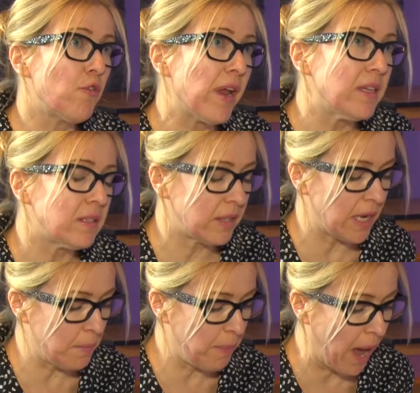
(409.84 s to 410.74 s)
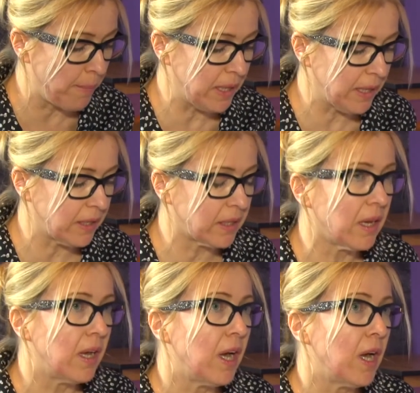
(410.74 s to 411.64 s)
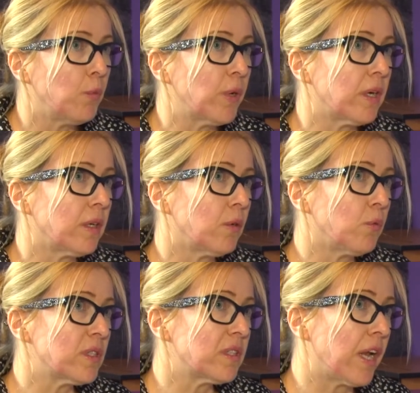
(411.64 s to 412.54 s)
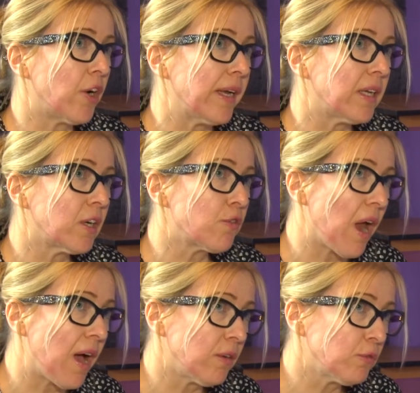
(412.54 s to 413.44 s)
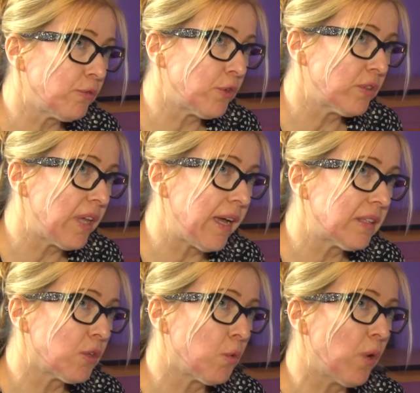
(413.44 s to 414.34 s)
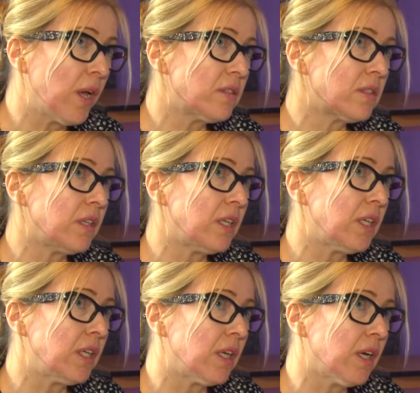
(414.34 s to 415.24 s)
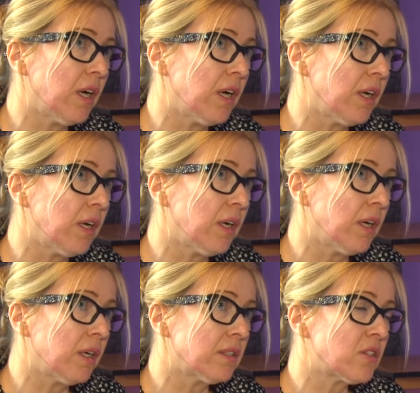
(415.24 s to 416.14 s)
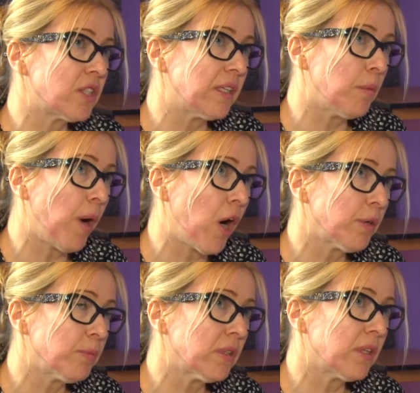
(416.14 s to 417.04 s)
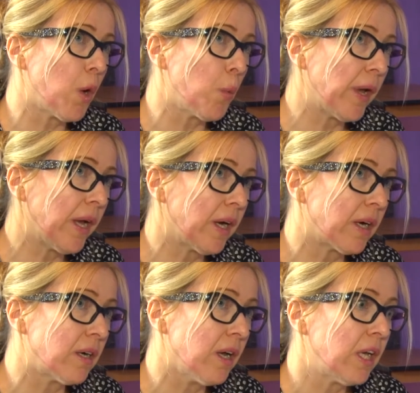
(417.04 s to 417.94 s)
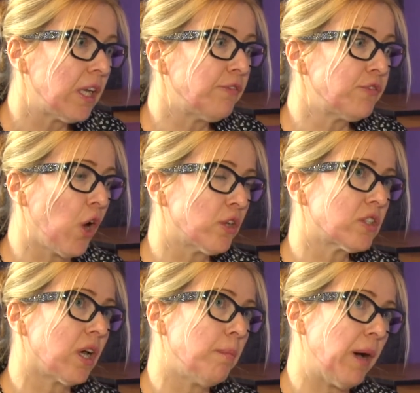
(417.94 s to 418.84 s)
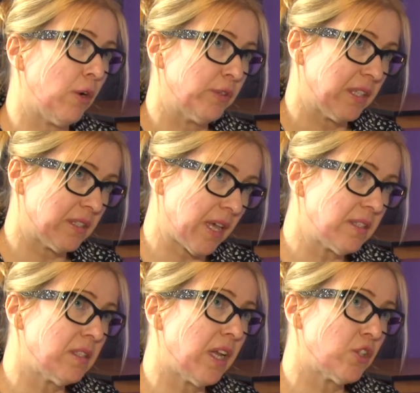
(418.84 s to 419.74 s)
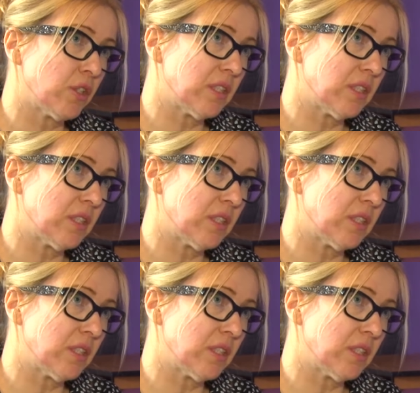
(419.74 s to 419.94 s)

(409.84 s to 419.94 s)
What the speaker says: raised in public. Was there any ground for that? Was the State Department aware, if not about the assassination